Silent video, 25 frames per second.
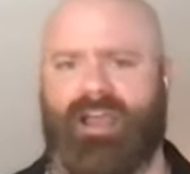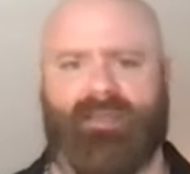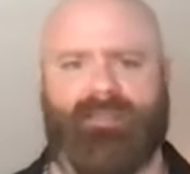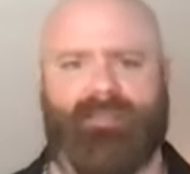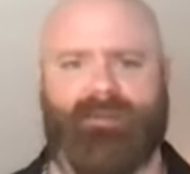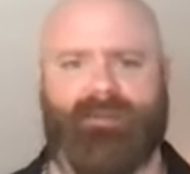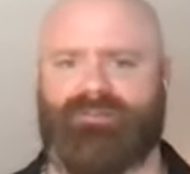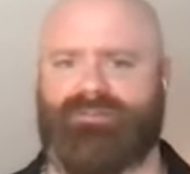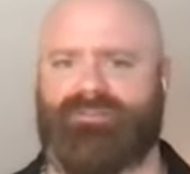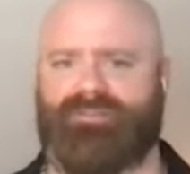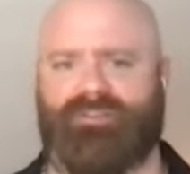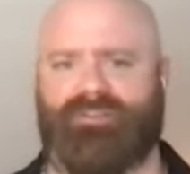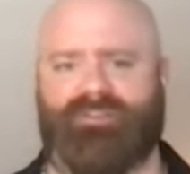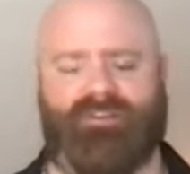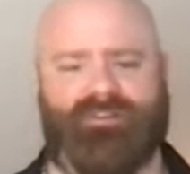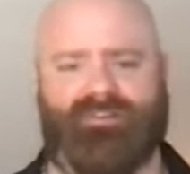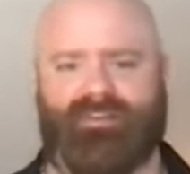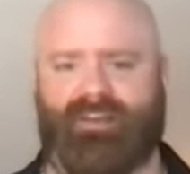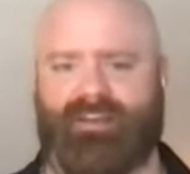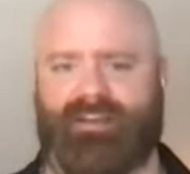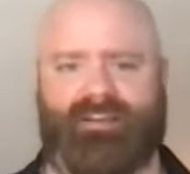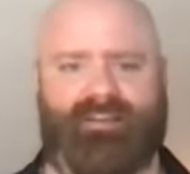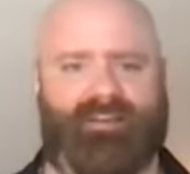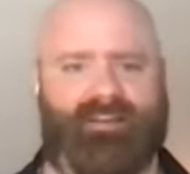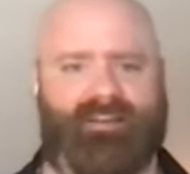And
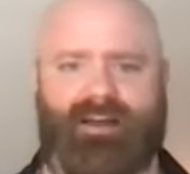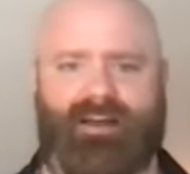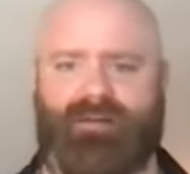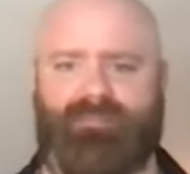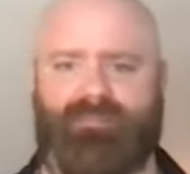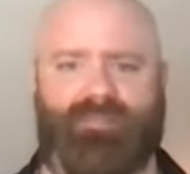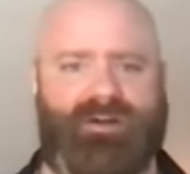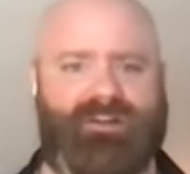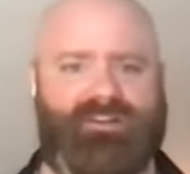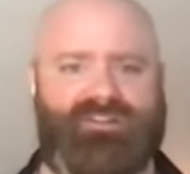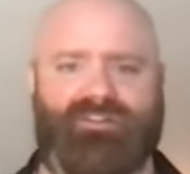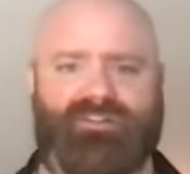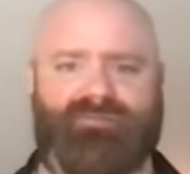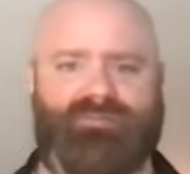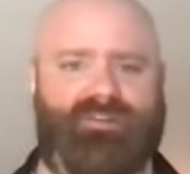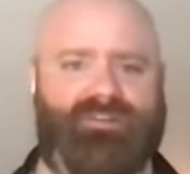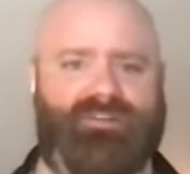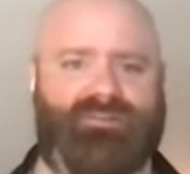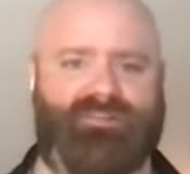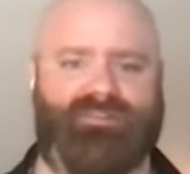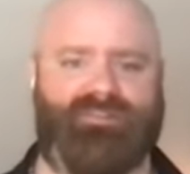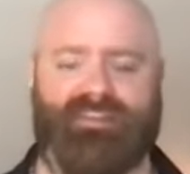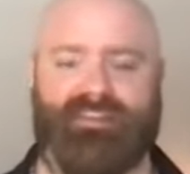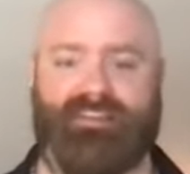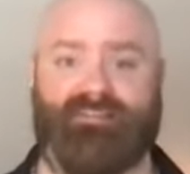there's like a bunch of
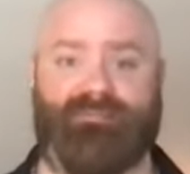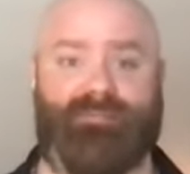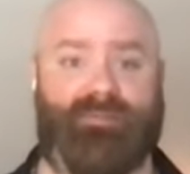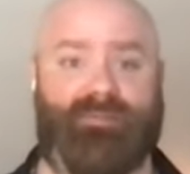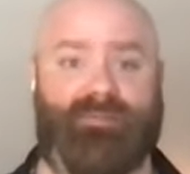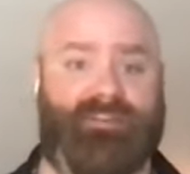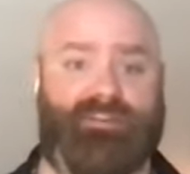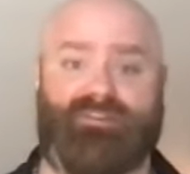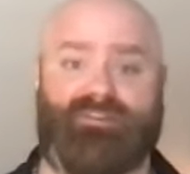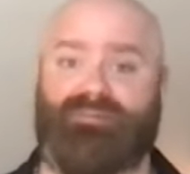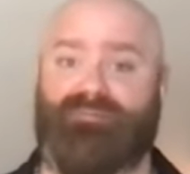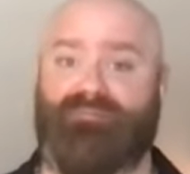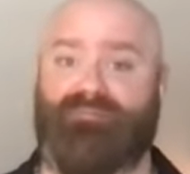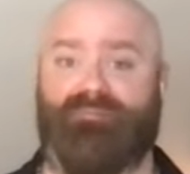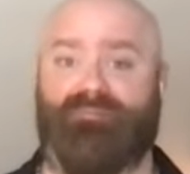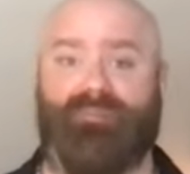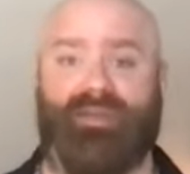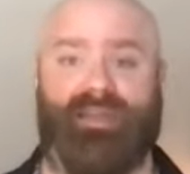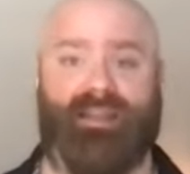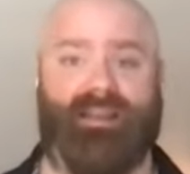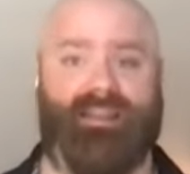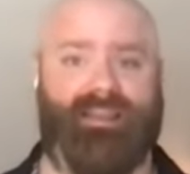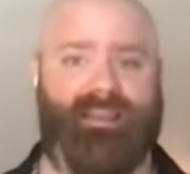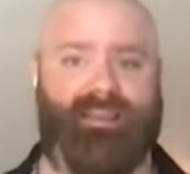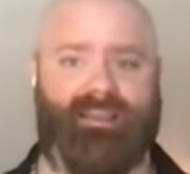those things, but there's
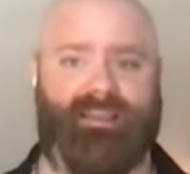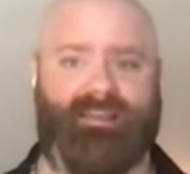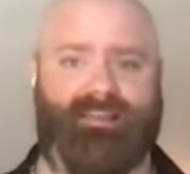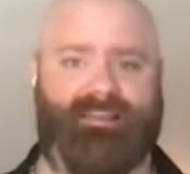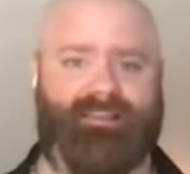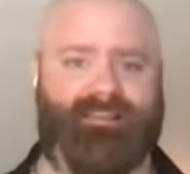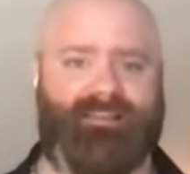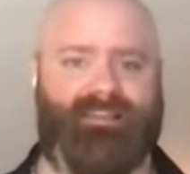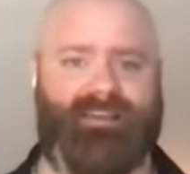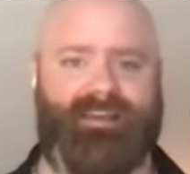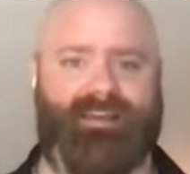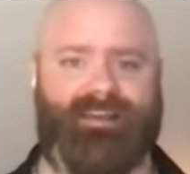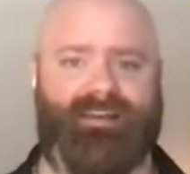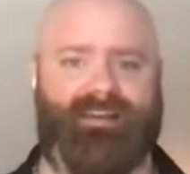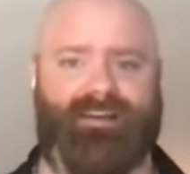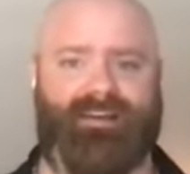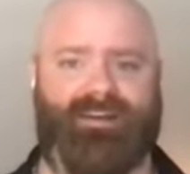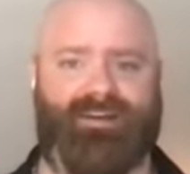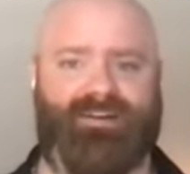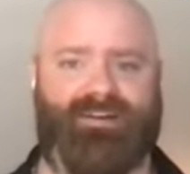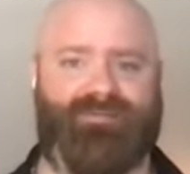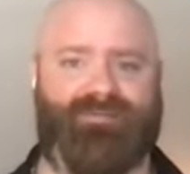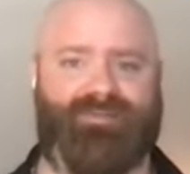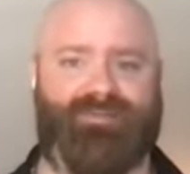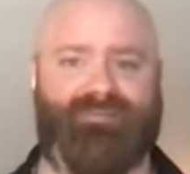many that
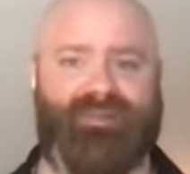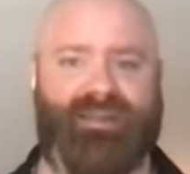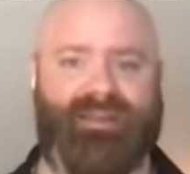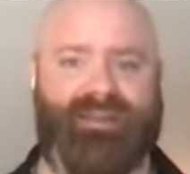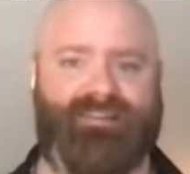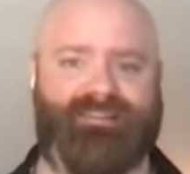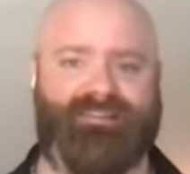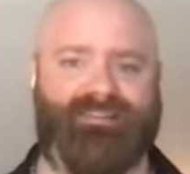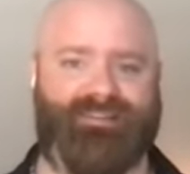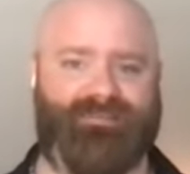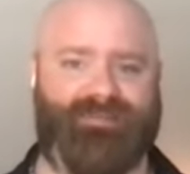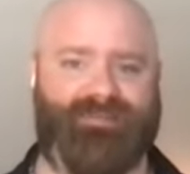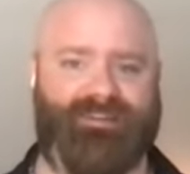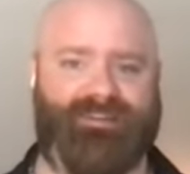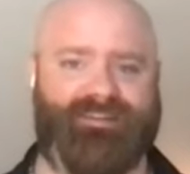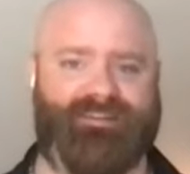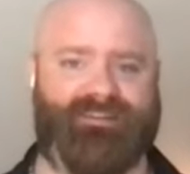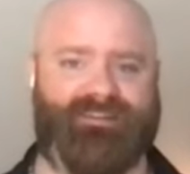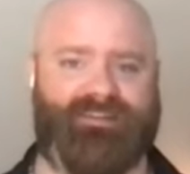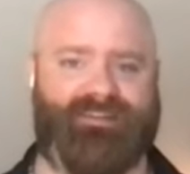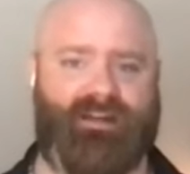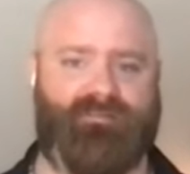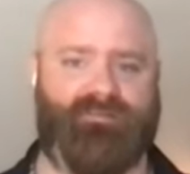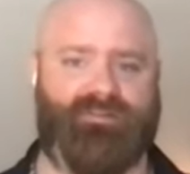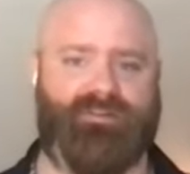remain to be
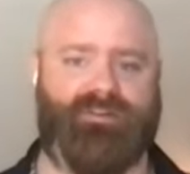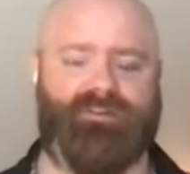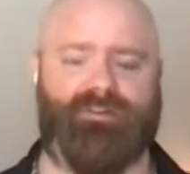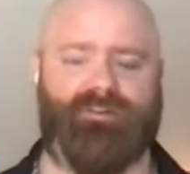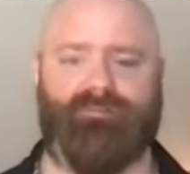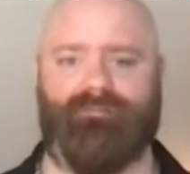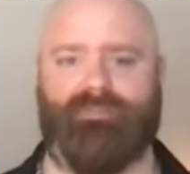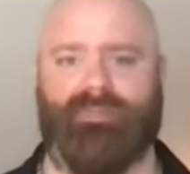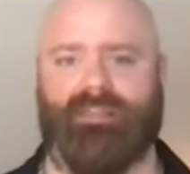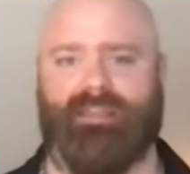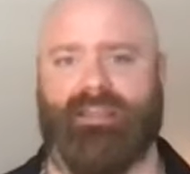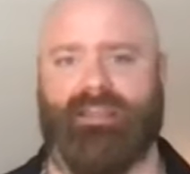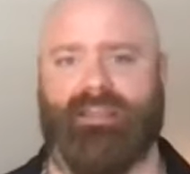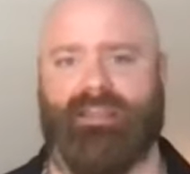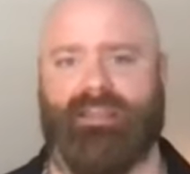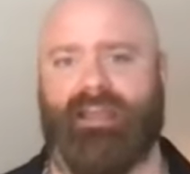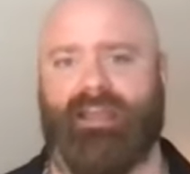discovered.